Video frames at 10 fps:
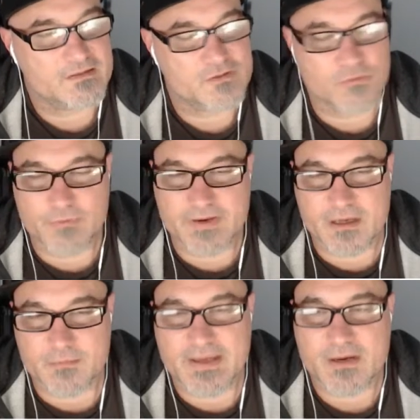So when we
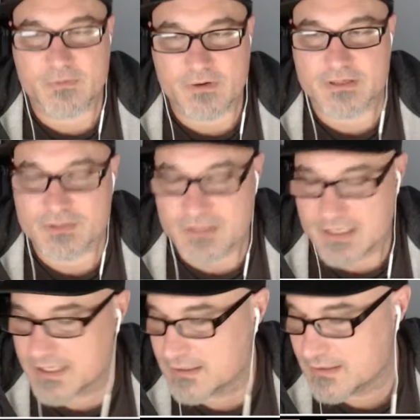come back, we're gonna
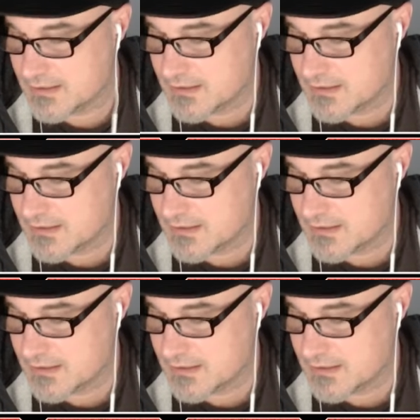try